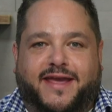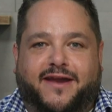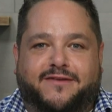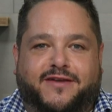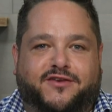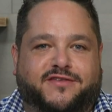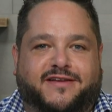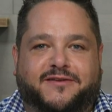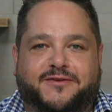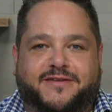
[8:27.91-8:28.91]
AI features
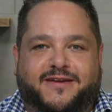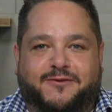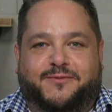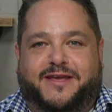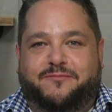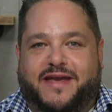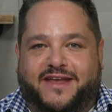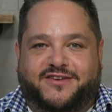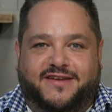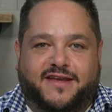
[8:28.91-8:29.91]
include
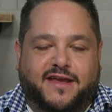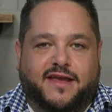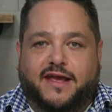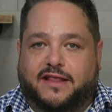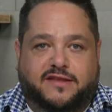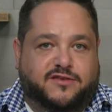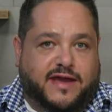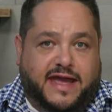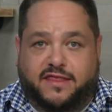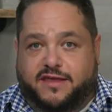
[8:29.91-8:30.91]
Reimagine. It lets you
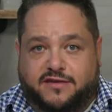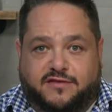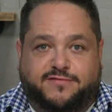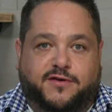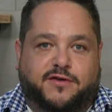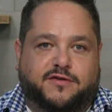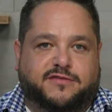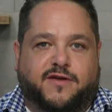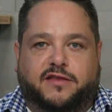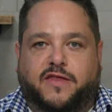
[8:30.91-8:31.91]
add things to
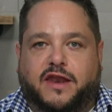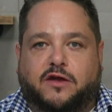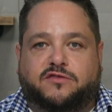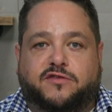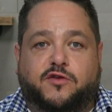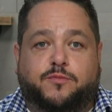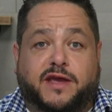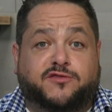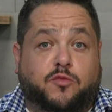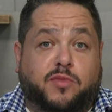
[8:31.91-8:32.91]
photos. Finally, they announced new
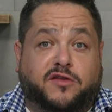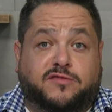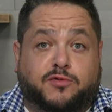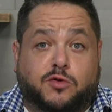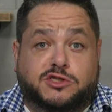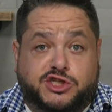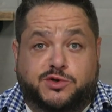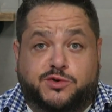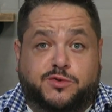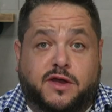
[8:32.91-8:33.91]
Pixel Buds Pro
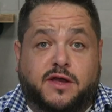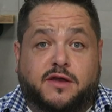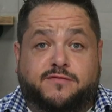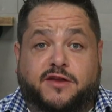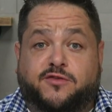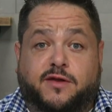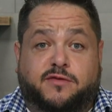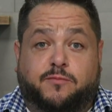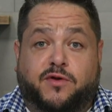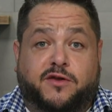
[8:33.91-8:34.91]
2, featuring
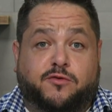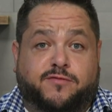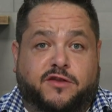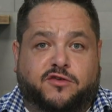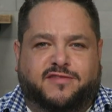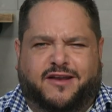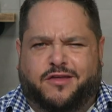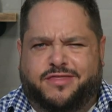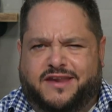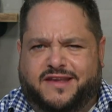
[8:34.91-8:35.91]
some pretty cool features like
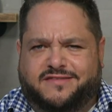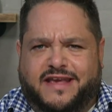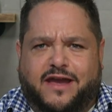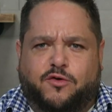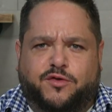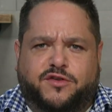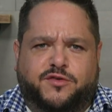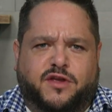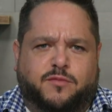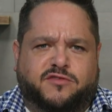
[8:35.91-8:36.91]
authentic sound,
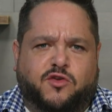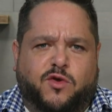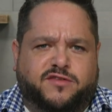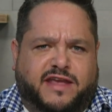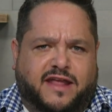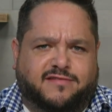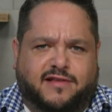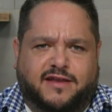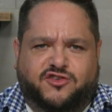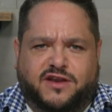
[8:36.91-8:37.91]
2x noise
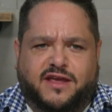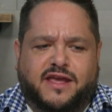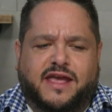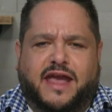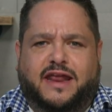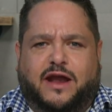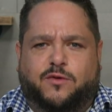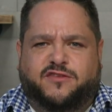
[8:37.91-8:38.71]
cancellation, 8 hours